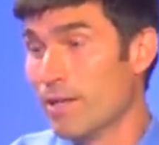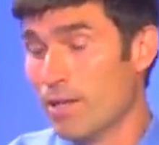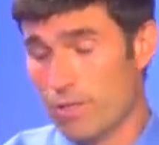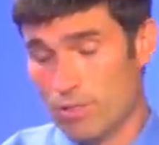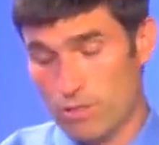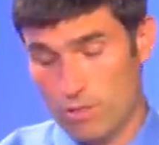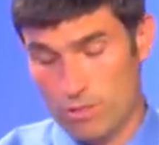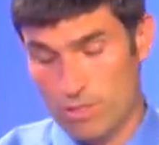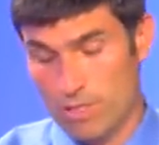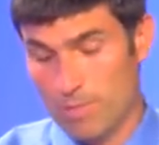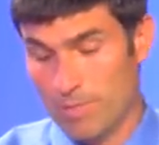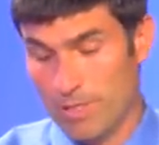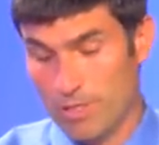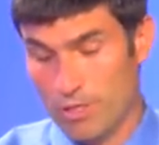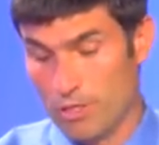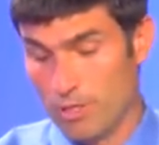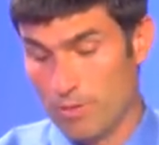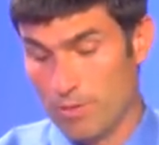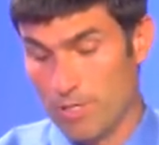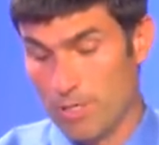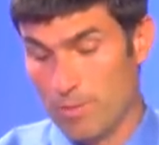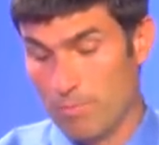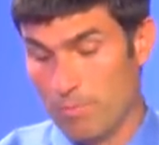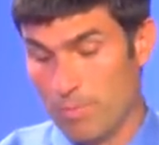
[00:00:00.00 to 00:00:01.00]
So somebody
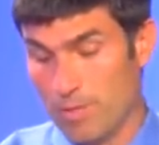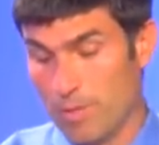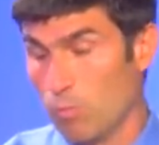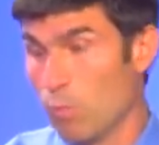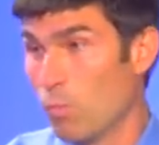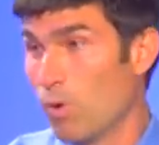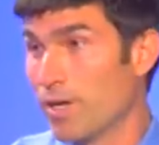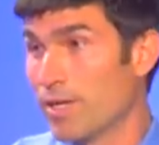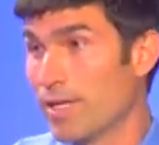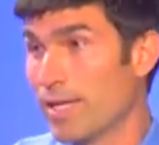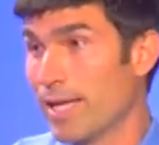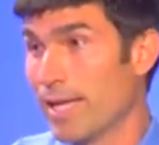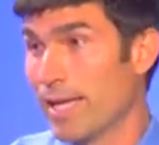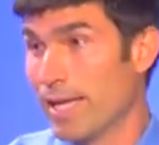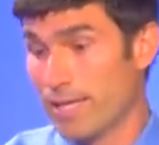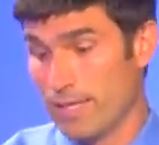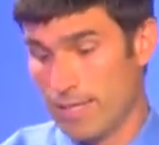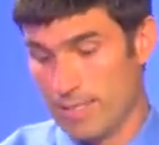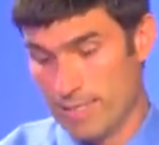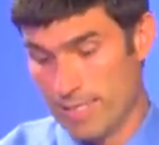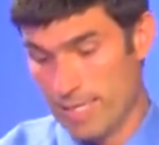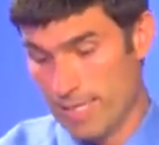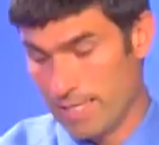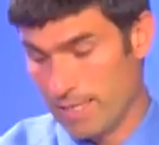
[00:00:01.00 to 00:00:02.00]
could get bit one day,
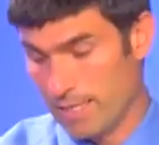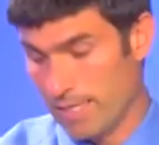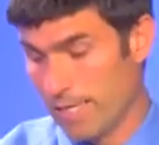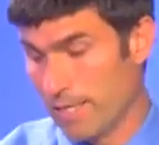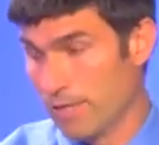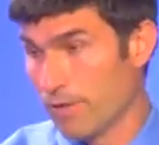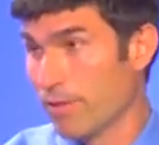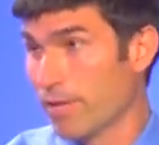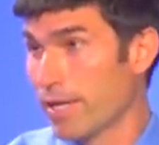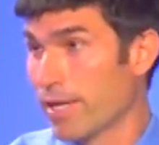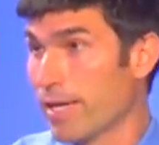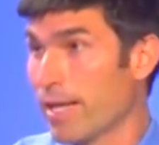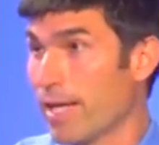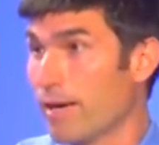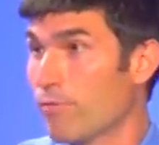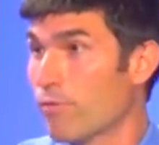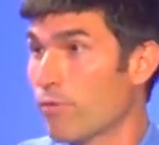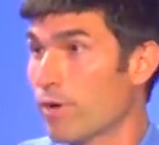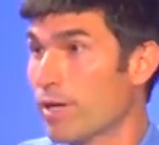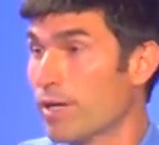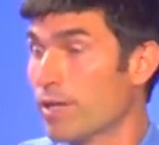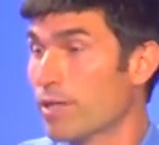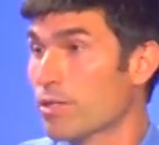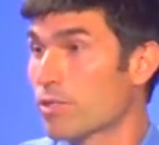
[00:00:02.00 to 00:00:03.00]
and a day later they could have
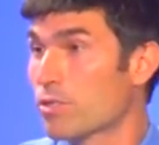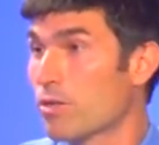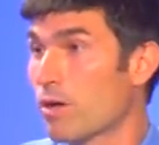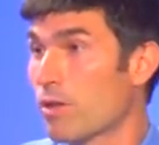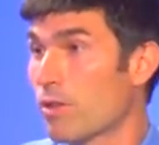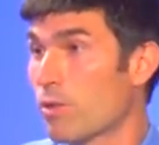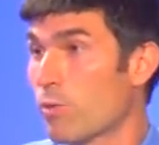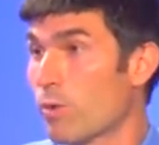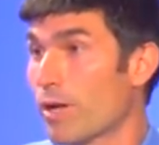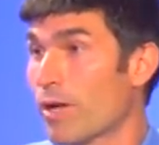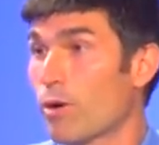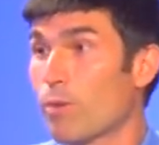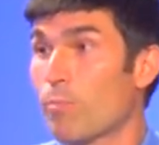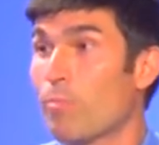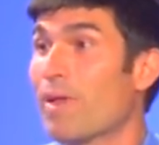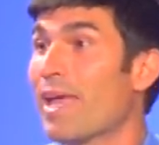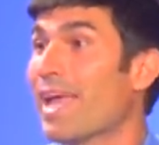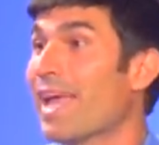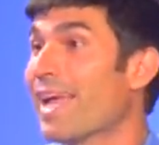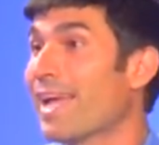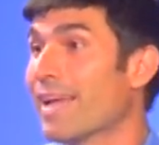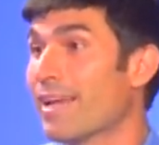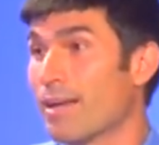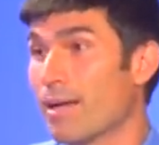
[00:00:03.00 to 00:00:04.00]
redness all the way or
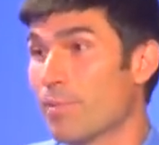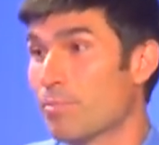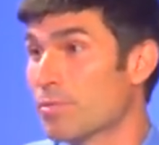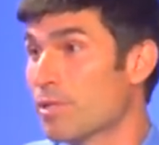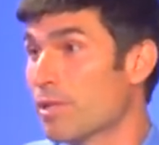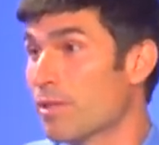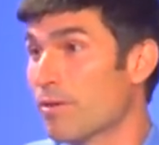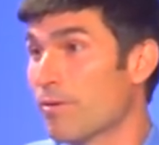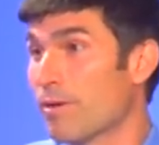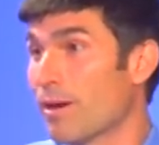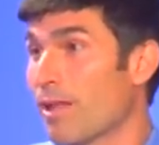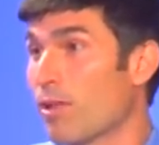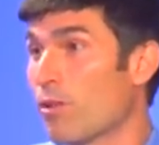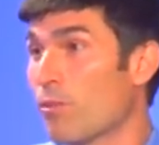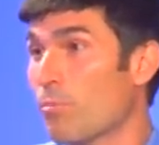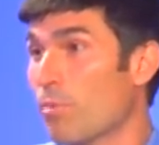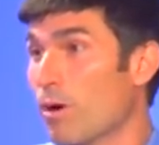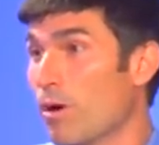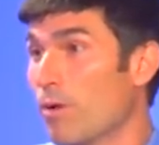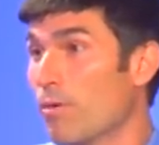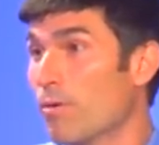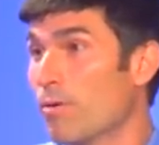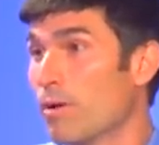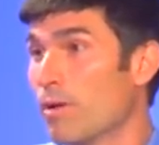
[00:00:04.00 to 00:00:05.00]
pain up to their
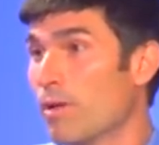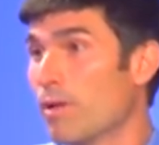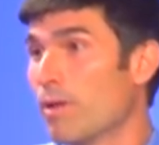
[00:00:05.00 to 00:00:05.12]
elbow.